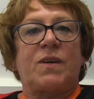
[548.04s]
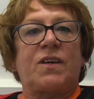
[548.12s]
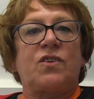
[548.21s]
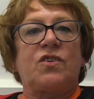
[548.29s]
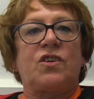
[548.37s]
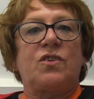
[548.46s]
we
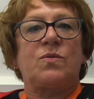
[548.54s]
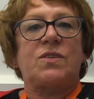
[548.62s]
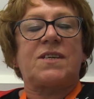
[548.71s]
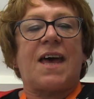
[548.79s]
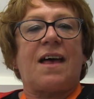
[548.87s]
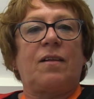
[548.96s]
can use
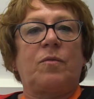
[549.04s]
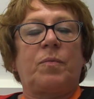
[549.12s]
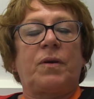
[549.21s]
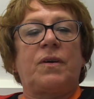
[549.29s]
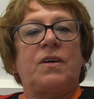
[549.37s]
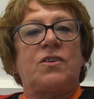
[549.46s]
to help
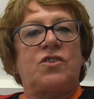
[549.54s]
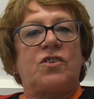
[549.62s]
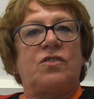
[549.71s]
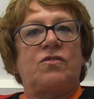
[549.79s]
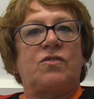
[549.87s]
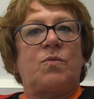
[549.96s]

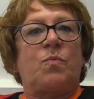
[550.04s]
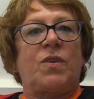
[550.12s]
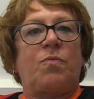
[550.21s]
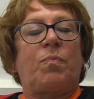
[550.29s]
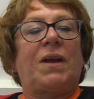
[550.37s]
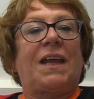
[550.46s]
children
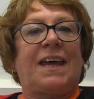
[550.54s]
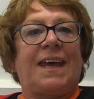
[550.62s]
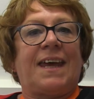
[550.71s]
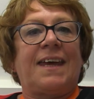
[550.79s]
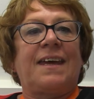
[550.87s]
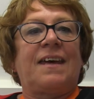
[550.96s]
with
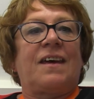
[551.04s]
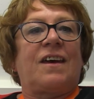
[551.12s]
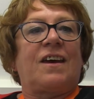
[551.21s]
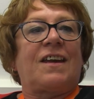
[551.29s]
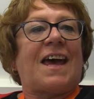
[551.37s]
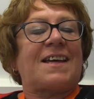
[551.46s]
play
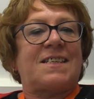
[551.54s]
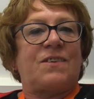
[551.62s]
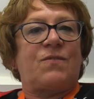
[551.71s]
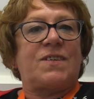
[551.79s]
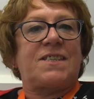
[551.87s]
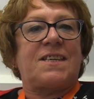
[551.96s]
and
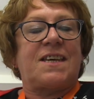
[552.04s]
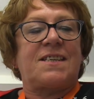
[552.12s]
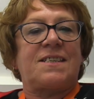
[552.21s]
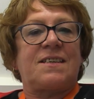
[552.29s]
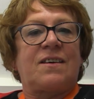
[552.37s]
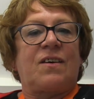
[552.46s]

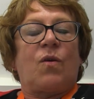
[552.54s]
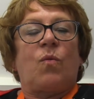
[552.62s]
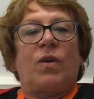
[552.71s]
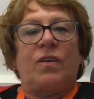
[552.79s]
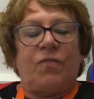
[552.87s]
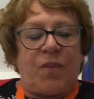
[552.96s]
activities.
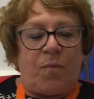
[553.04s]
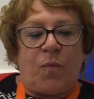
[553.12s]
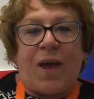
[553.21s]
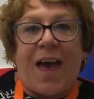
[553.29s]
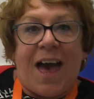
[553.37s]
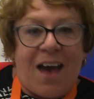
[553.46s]
One of them we
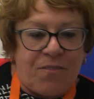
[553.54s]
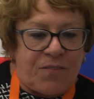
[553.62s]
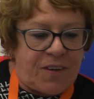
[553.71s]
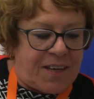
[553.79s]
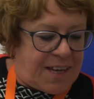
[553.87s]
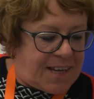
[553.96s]
have
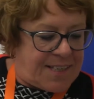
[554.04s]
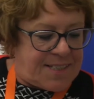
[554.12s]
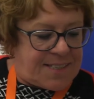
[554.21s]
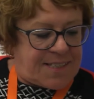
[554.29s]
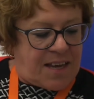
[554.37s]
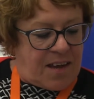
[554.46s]

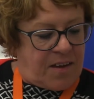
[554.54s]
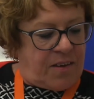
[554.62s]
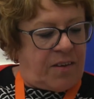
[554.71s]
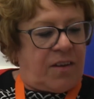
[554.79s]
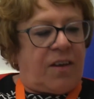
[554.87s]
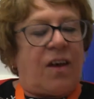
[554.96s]
is a
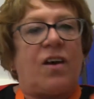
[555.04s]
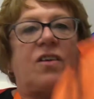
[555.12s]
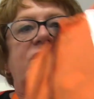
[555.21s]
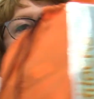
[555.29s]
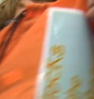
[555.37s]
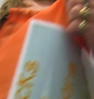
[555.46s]

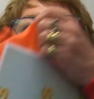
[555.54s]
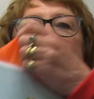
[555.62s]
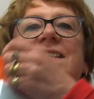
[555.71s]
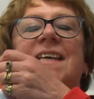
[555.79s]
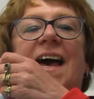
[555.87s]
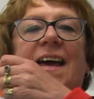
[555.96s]
story
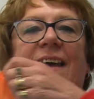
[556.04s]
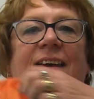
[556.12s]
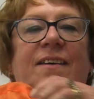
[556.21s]
sack.